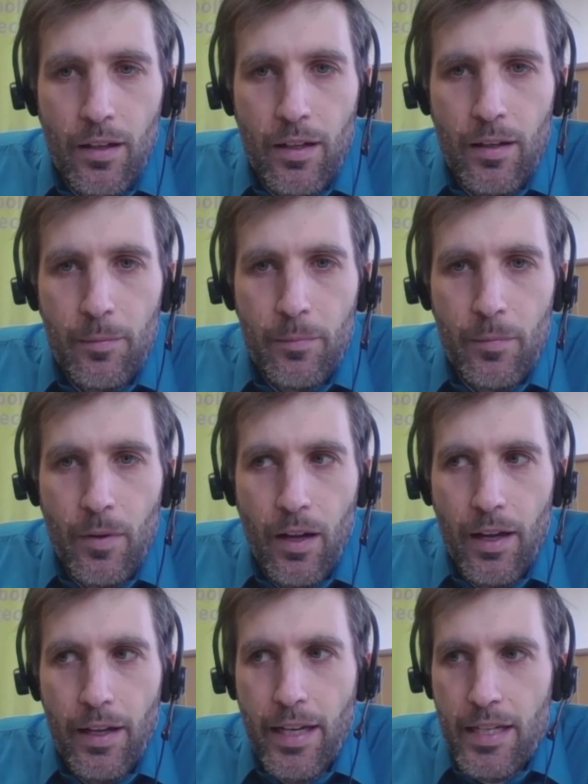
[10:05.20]

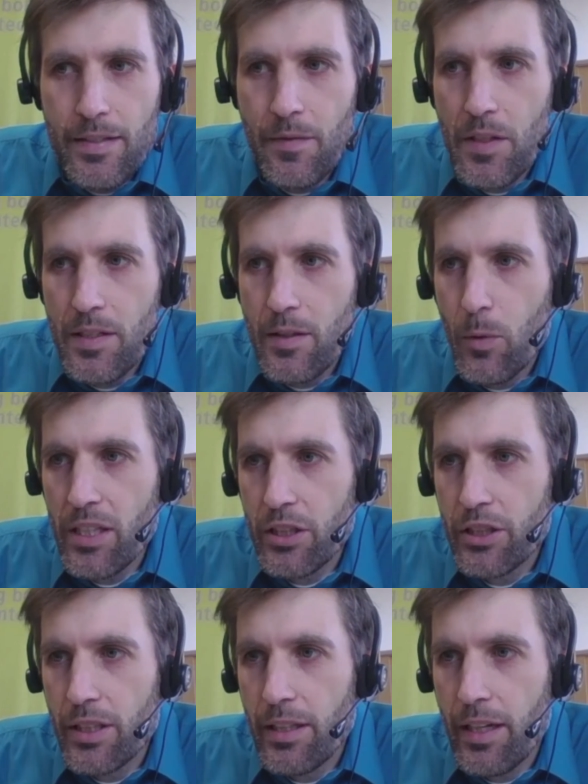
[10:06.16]
I guess this
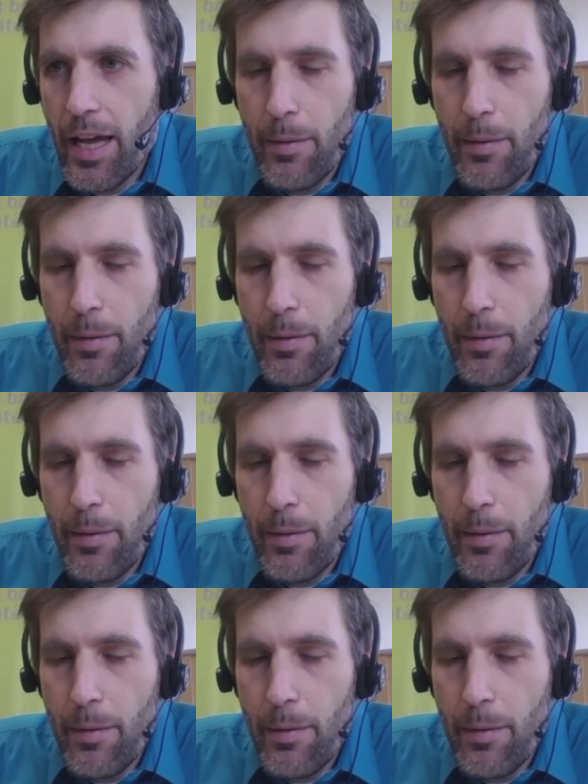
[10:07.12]
question